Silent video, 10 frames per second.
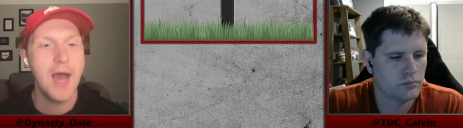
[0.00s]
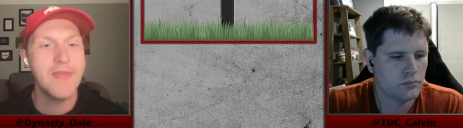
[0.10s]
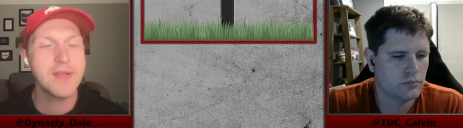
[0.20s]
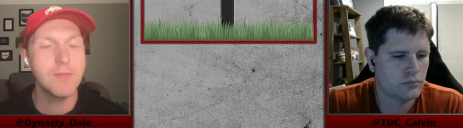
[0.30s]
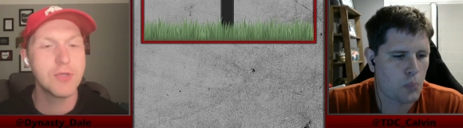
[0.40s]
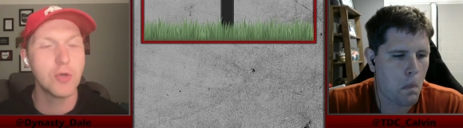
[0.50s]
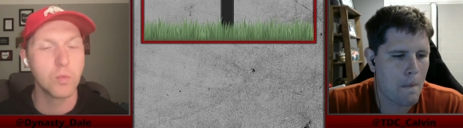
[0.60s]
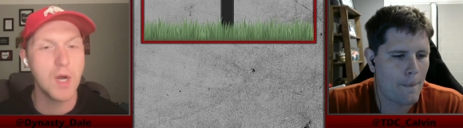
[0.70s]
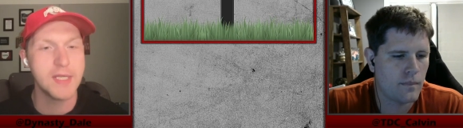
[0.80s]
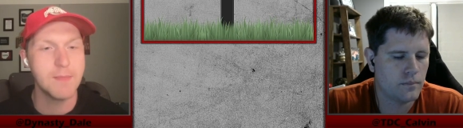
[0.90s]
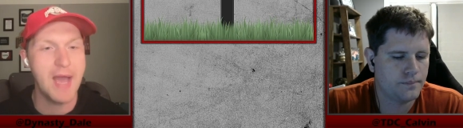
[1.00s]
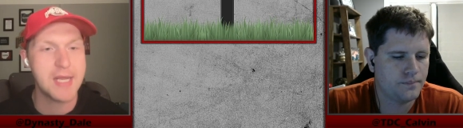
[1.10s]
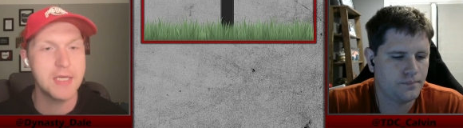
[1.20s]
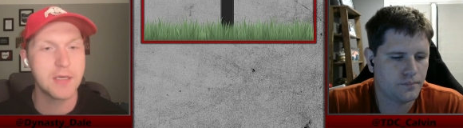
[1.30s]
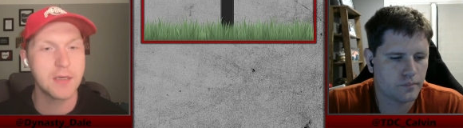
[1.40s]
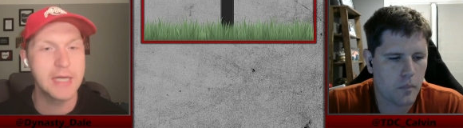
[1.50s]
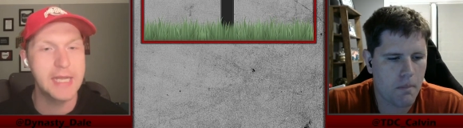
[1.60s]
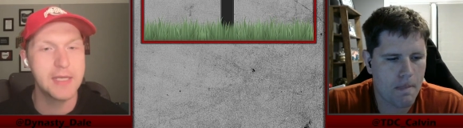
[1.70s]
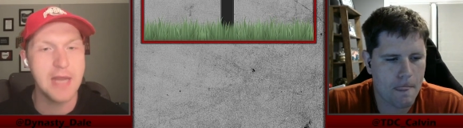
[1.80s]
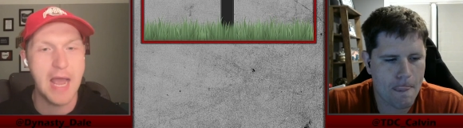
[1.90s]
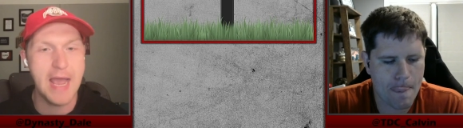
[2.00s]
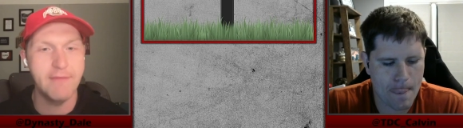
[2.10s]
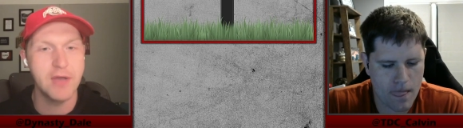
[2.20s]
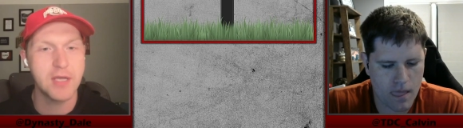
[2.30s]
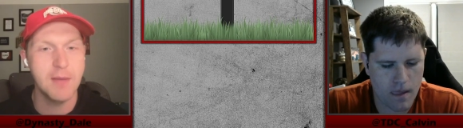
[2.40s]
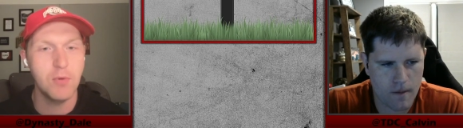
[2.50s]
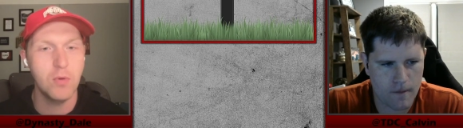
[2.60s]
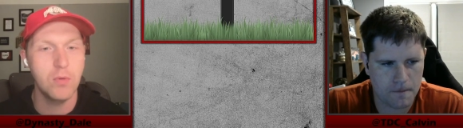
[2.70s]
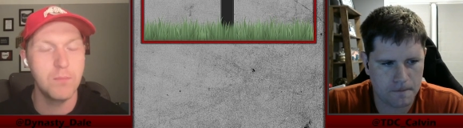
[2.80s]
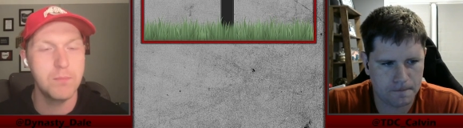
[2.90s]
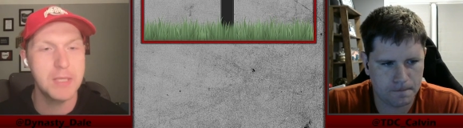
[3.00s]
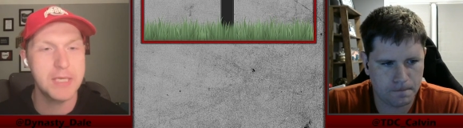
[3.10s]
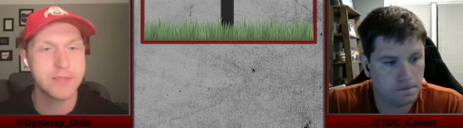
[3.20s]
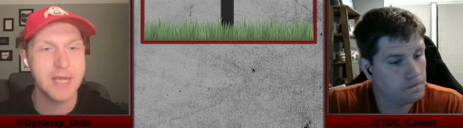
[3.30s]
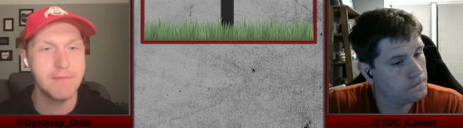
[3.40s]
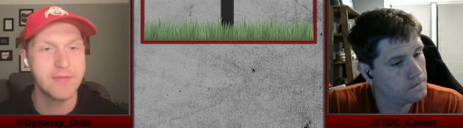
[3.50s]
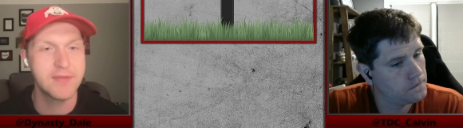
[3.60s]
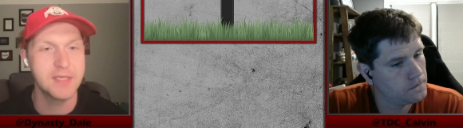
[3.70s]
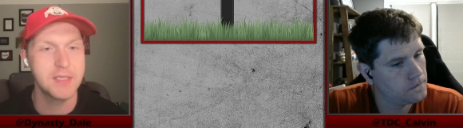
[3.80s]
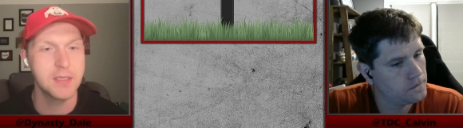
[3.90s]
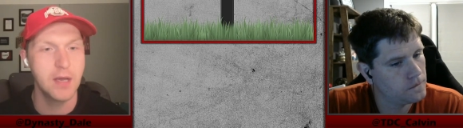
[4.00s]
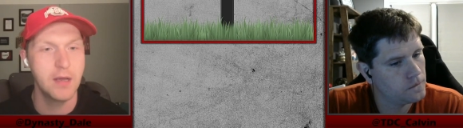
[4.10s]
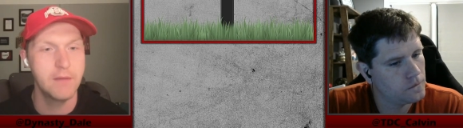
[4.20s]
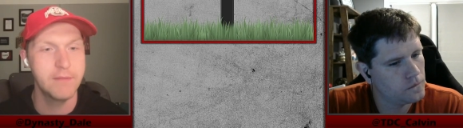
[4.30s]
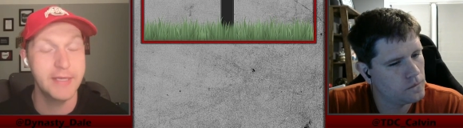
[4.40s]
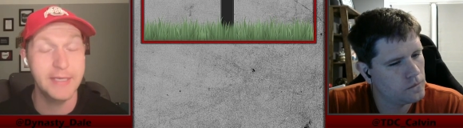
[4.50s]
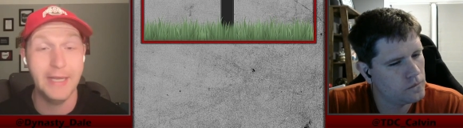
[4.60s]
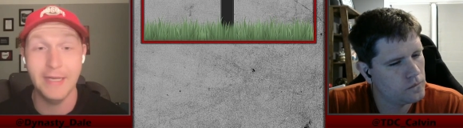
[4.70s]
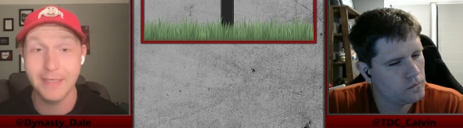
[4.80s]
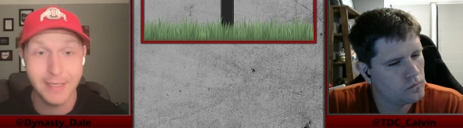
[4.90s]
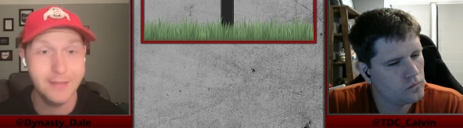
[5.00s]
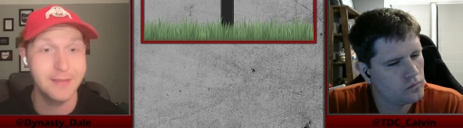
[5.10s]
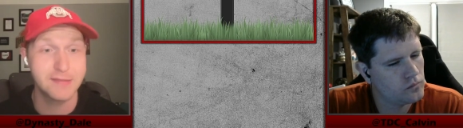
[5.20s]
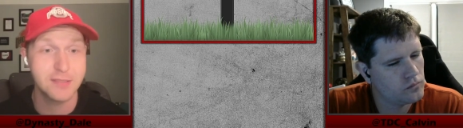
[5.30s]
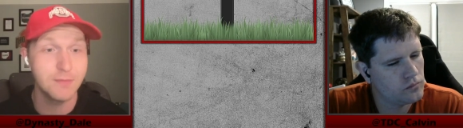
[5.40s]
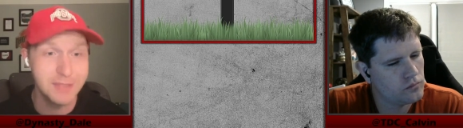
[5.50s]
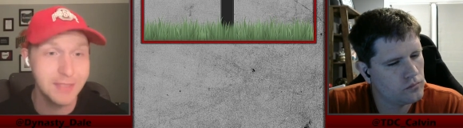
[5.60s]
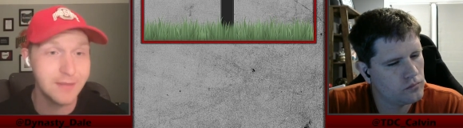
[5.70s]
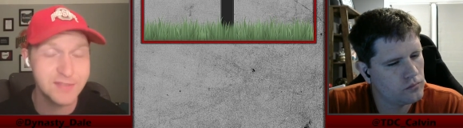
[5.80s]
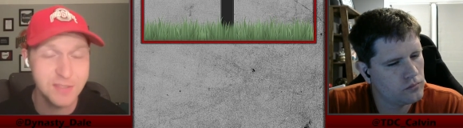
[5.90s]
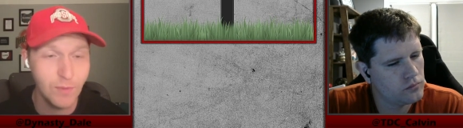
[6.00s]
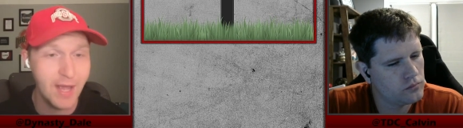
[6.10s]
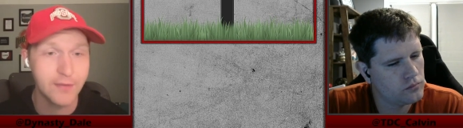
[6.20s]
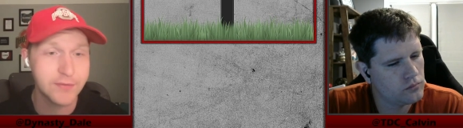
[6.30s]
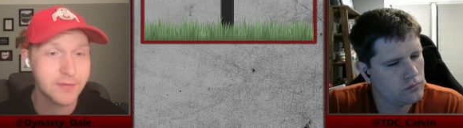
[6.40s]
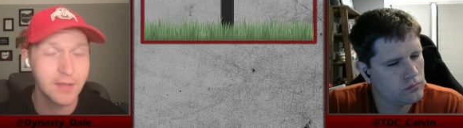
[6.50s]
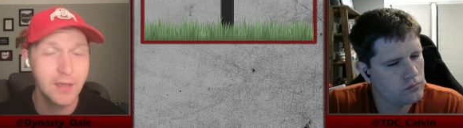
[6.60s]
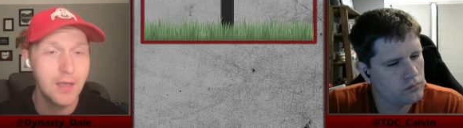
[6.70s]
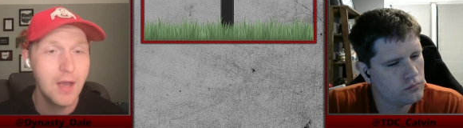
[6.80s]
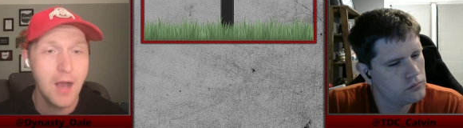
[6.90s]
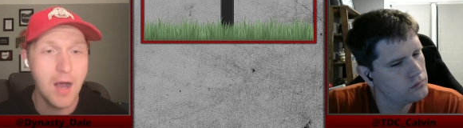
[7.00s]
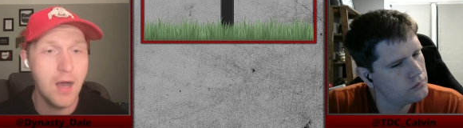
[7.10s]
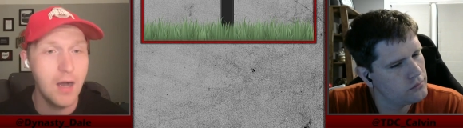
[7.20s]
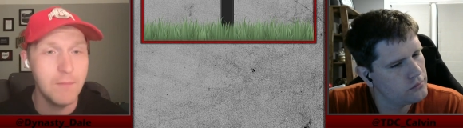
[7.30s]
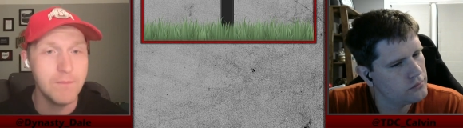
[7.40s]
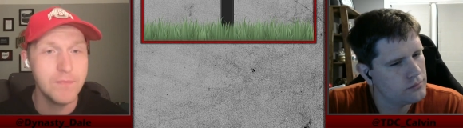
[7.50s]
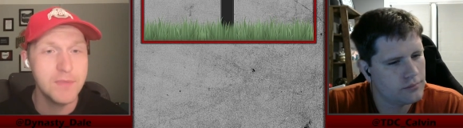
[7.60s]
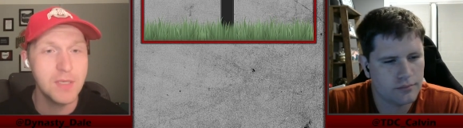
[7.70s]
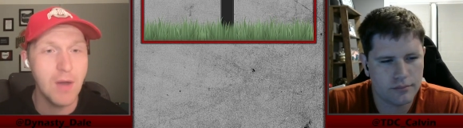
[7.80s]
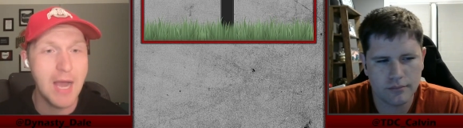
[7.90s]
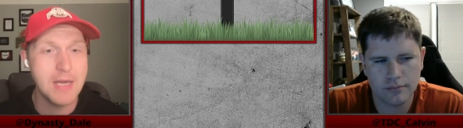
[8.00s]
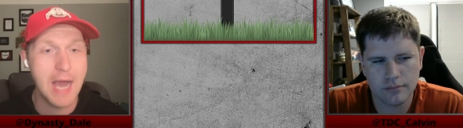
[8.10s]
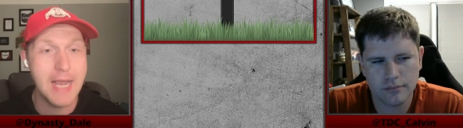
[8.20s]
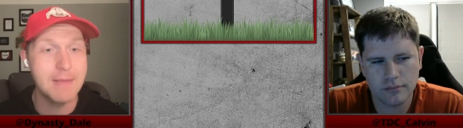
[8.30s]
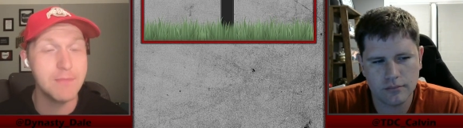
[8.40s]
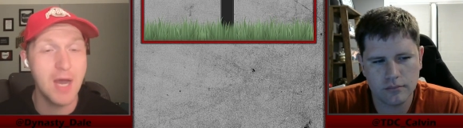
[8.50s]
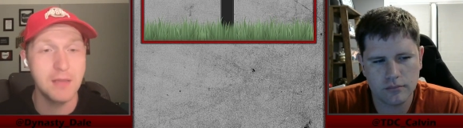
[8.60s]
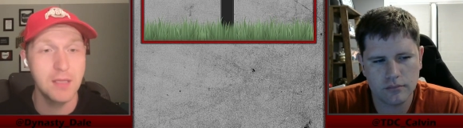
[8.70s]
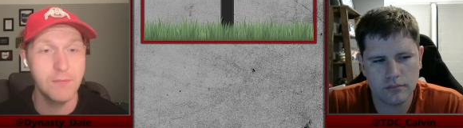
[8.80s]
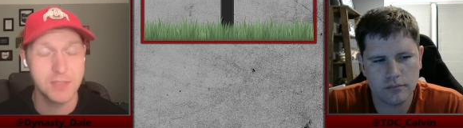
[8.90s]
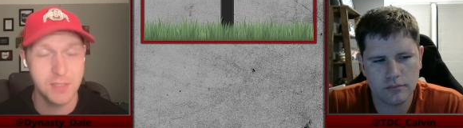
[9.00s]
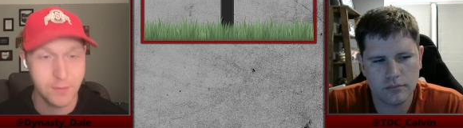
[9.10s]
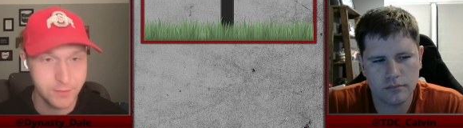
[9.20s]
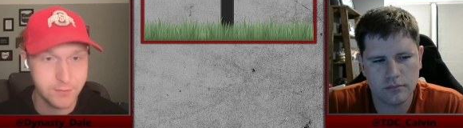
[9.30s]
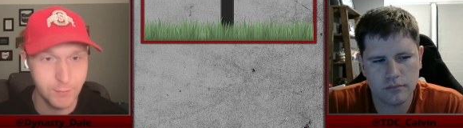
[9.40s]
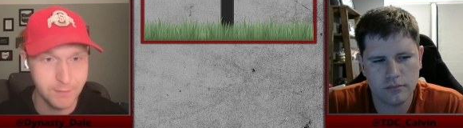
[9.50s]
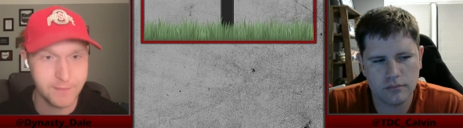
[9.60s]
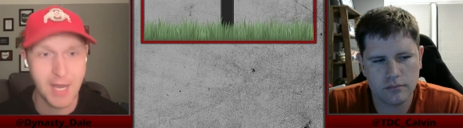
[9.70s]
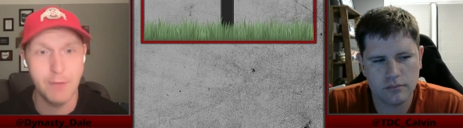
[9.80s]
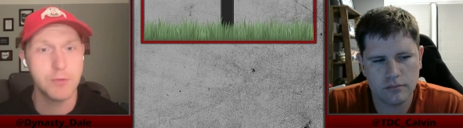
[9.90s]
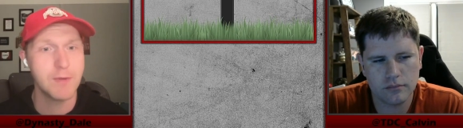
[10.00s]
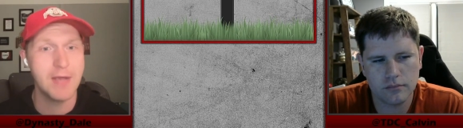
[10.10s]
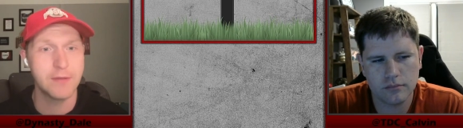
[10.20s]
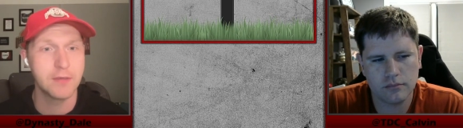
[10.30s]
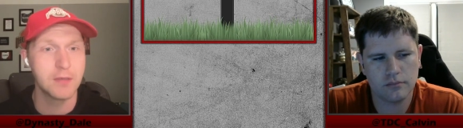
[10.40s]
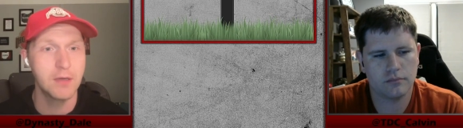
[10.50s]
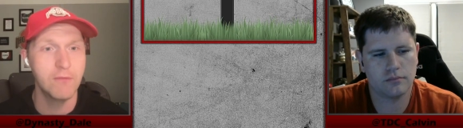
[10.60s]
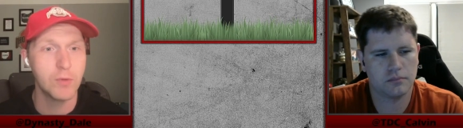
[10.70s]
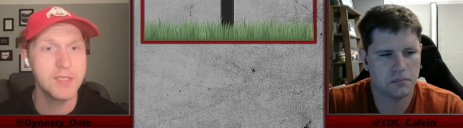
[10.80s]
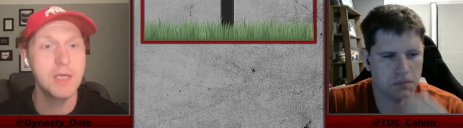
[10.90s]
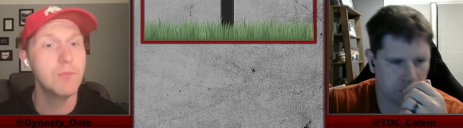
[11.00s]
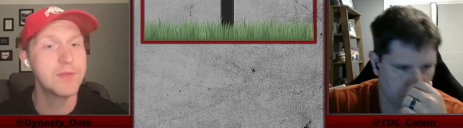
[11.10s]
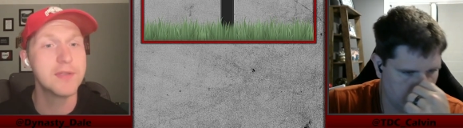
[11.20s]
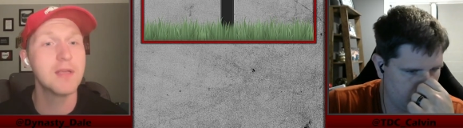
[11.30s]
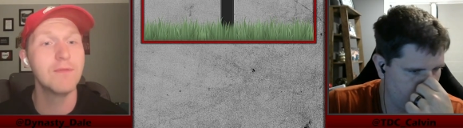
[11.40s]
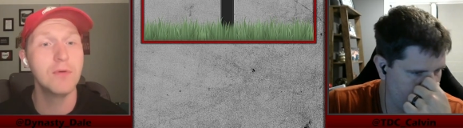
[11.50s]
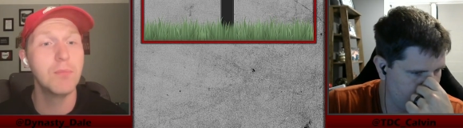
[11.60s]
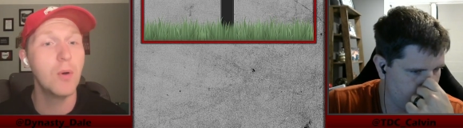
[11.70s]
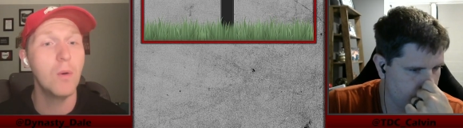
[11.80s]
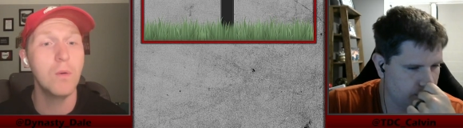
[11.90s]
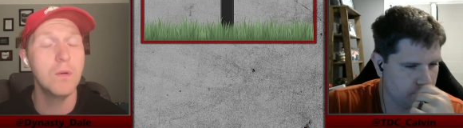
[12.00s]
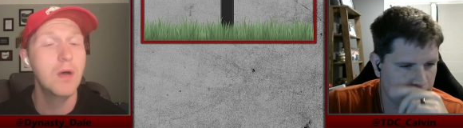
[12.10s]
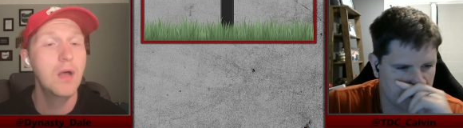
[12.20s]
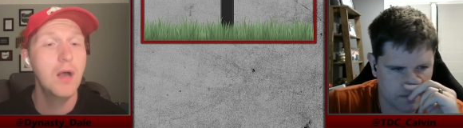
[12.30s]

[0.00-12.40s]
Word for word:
Speaker 1: I think I'm gonna go running back here, and I have a couple players I'm thinking of, and and again, it's gonna be the NFC West. Um, you know, I I am not in love with DeAndre Swift. I would rather avoid him with a 10 foot pole.